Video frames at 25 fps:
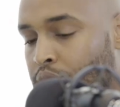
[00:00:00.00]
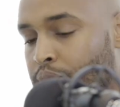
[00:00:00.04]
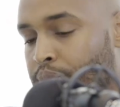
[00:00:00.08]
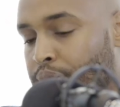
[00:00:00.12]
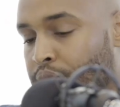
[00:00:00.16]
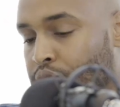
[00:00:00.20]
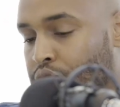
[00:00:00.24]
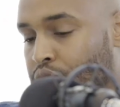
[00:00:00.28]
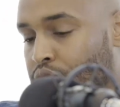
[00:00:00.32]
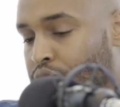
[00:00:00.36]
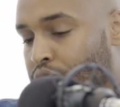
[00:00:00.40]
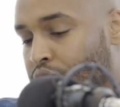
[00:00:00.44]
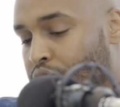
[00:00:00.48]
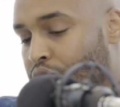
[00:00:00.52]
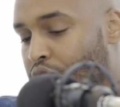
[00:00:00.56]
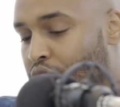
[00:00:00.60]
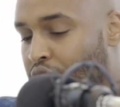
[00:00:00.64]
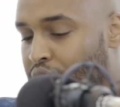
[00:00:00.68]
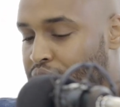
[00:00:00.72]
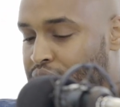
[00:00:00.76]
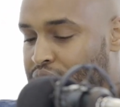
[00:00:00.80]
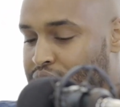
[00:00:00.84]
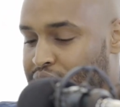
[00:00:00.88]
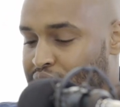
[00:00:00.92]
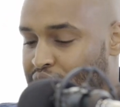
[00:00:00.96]
but
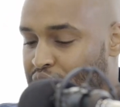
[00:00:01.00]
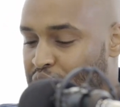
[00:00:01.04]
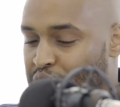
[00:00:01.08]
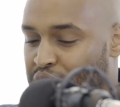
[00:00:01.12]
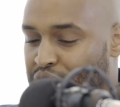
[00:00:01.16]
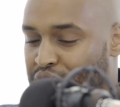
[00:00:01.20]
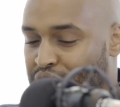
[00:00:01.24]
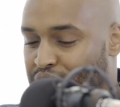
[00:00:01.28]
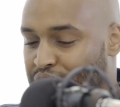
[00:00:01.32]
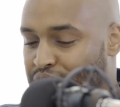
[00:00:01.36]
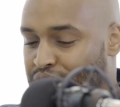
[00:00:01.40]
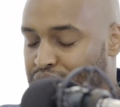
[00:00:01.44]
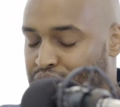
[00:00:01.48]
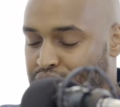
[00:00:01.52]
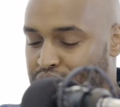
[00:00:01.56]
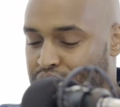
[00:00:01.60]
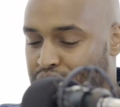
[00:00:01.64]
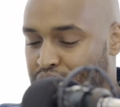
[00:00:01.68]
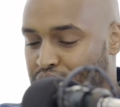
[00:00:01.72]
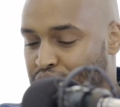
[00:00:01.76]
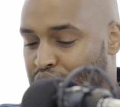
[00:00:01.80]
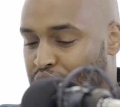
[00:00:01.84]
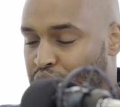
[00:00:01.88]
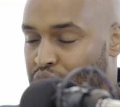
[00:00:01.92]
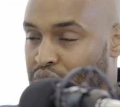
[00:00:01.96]
obviously there's
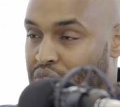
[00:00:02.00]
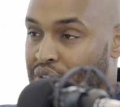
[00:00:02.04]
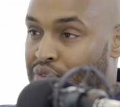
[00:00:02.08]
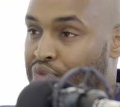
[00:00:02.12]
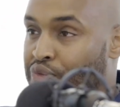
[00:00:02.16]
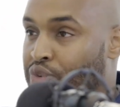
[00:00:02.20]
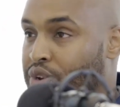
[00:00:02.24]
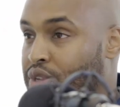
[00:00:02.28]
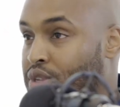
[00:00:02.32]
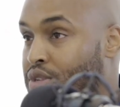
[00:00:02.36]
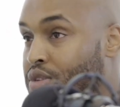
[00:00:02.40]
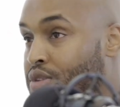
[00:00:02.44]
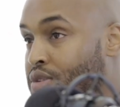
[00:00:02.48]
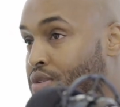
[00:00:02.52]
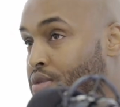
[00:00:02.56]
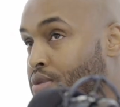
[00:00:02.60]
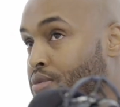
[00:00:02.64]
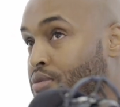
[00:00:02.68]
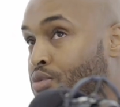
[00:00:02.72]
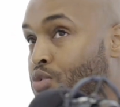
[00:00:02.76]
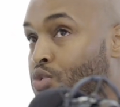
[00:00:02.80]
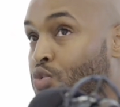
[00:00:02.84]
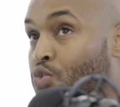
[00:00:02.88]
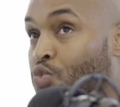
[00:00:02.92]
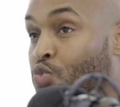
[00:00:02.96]
2 different
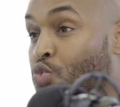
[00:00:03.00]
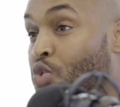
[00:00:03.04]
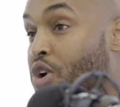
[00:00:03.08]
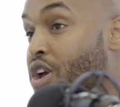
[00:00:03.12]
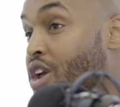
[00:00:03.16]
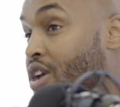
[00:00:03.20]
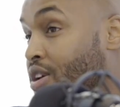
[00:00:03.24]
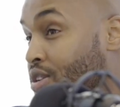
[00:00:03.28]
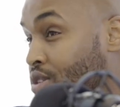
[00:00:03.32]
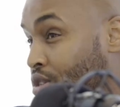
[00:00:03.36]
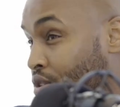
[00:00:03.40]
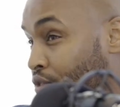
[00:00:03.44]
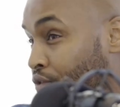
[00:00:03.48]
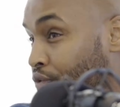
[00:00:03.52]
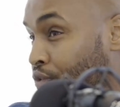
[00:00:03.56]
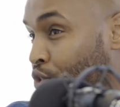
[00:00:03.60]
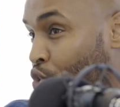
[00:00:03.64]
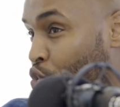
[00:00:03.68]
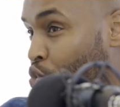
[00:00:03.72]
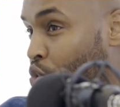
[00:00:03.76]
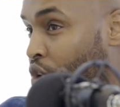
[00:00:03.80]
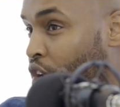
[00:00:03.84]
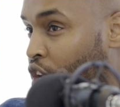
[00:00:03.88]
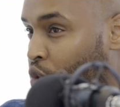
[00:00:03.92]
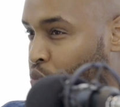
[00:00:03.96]
ways of
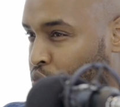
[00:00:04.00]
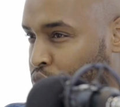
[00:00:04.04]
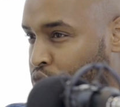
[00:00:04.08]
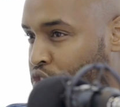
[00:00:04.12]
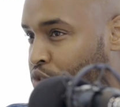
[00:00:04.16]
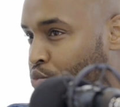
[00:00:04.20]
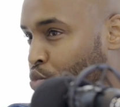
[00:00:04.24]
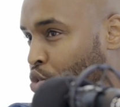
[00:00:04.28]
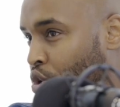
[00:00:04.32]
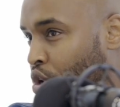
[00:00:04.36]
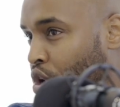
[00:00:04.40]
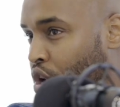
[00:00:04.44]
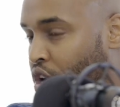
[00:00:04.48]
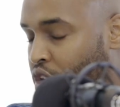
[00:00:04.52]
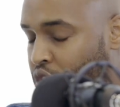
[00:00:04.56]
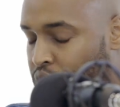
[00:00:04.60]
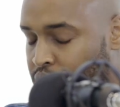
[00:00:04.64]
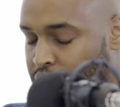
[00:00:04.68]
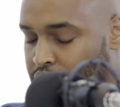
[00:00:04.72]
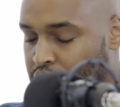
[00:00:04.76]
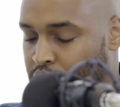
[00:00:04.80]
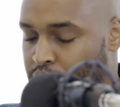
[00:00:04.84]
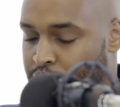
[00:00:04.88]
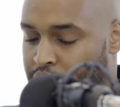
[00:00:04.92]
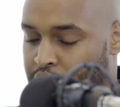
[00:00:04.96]
doing it, which is more
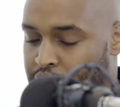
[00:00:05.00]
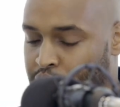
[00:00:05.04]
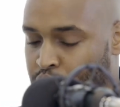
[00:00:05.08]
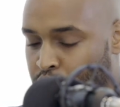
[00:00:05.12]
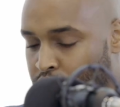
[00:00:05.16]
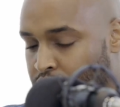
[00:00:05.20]
concrete, right?